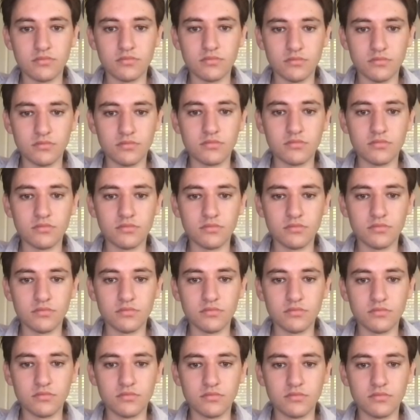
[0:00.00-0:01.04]

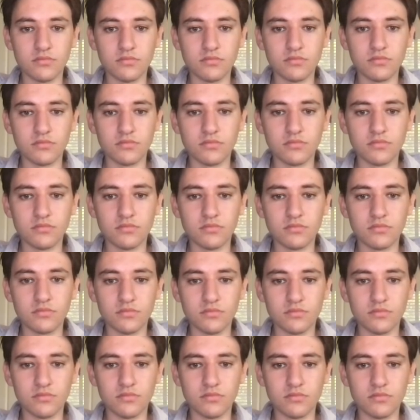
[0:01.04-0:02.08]

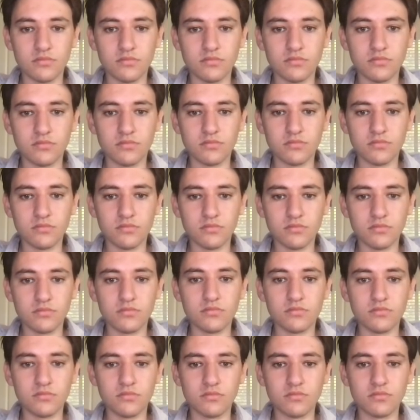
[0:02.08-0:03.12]

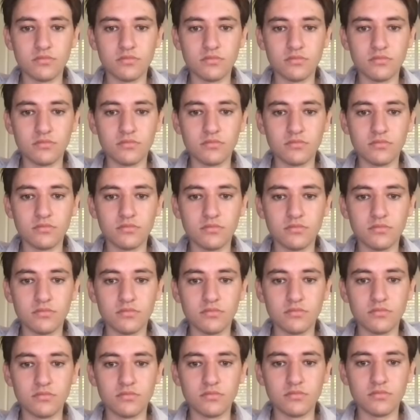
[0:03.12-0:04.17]

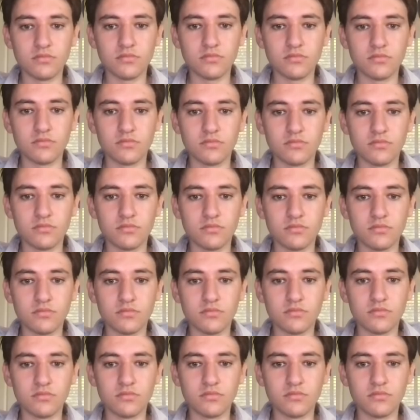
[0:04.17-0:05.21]

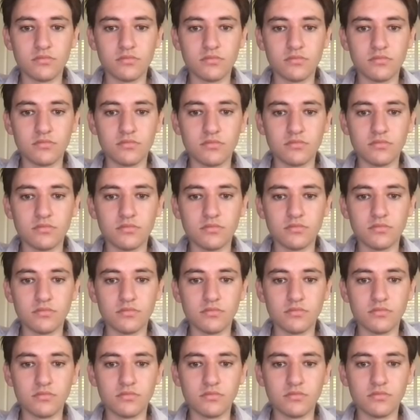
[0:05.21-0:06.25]

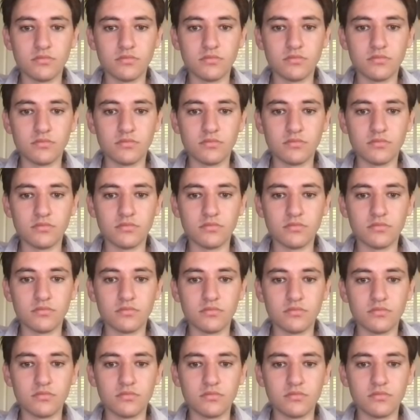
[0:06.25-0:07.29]

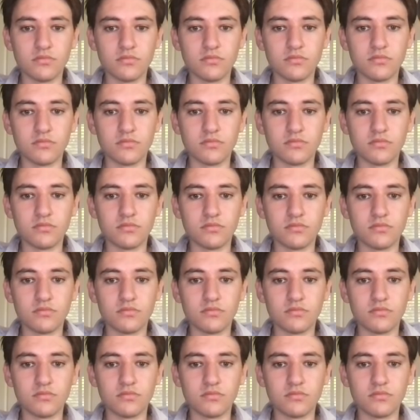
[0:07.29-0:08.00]
[no speech]